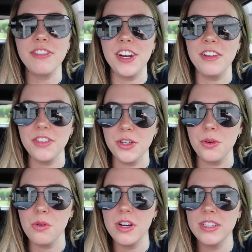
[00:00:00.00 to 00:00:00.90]
in front of
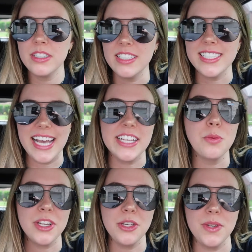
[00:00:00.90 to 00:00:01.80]
you
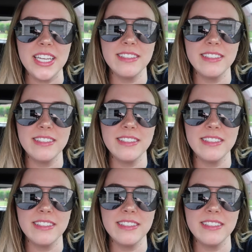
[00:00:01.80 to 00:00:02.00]
decides what you